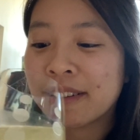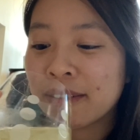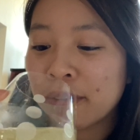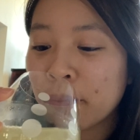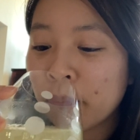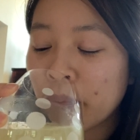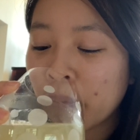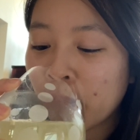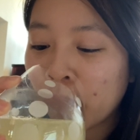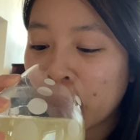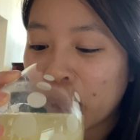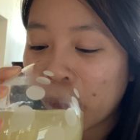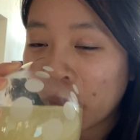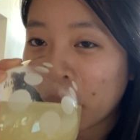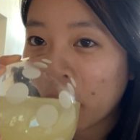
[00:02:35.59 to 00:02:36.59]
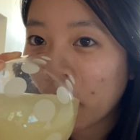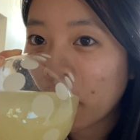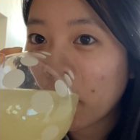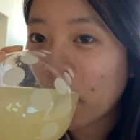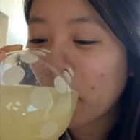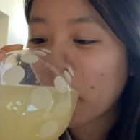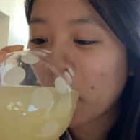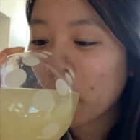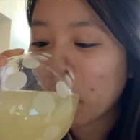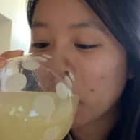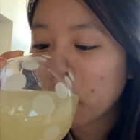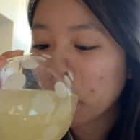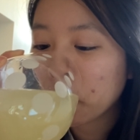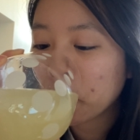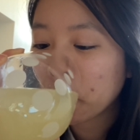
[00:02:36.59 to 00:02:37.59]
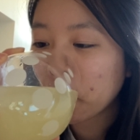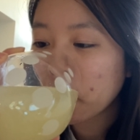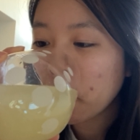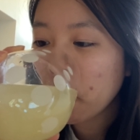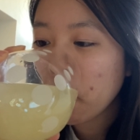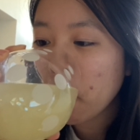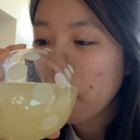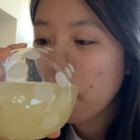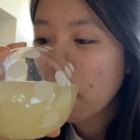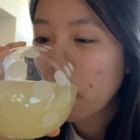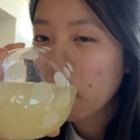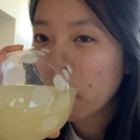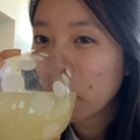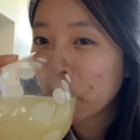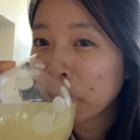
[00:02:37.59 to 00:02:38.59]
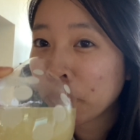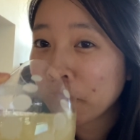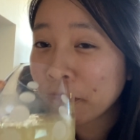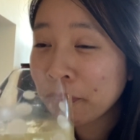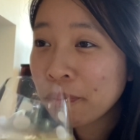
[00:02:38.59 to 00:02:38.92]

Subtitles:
(silence)